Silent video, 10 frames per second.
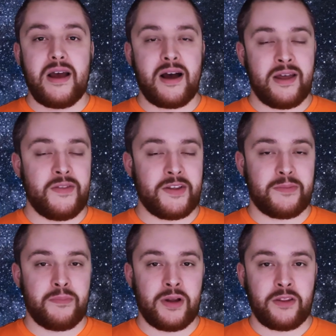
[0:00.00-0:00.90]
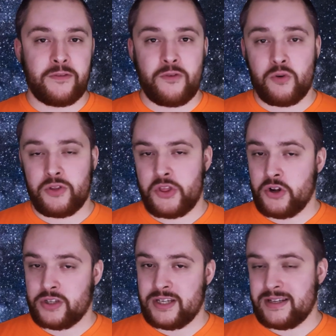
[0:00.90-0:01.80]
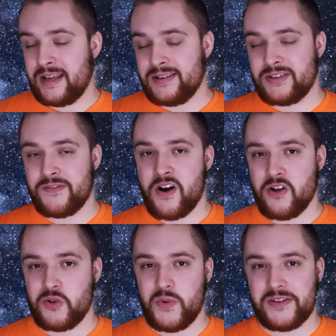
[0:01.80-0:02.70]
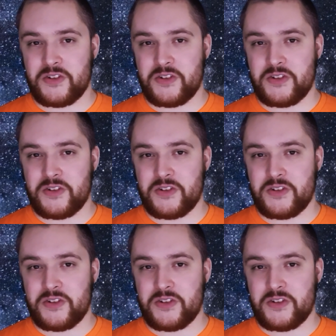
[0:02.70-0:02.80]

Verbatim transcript: in this month for 13 days of Halloween.